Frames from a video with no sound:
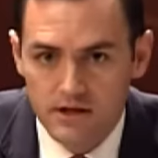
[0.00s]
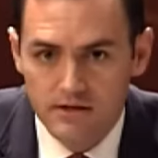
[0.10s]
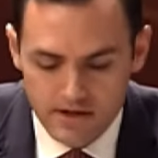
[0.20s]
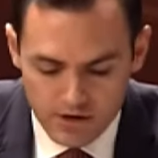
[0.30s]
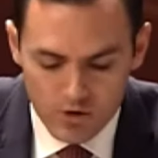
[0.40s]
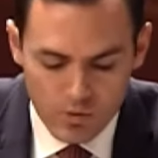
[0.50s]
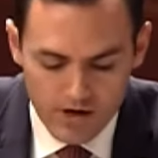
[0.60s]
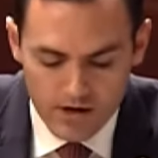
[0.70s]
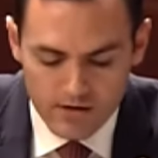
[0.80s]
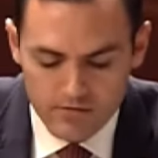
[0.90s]
that you're
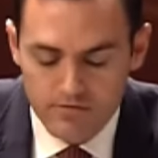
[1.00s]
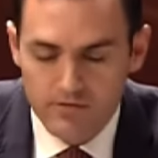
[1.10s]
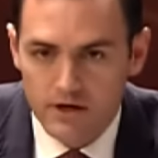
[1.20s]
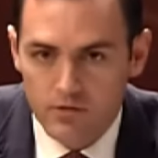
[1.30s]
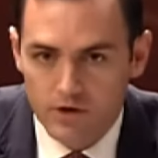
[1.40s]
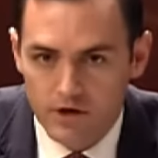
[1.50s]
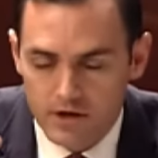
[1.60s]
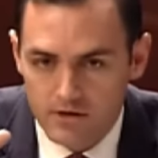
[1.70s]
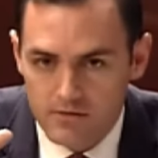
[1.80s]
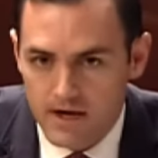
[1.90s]
aware of
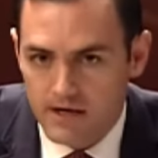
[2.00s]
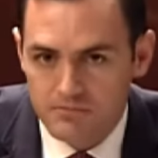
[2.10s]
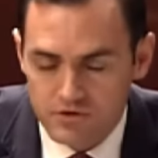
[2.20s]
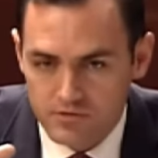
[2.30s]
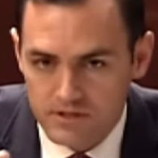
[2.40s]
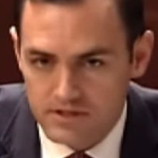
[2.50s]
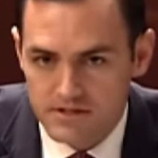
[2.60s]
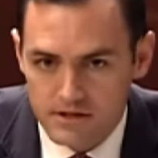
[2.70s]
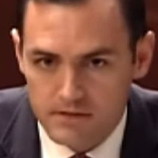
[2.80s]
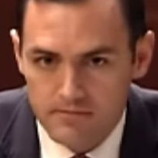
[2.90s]
regarding the Malmstrom incident?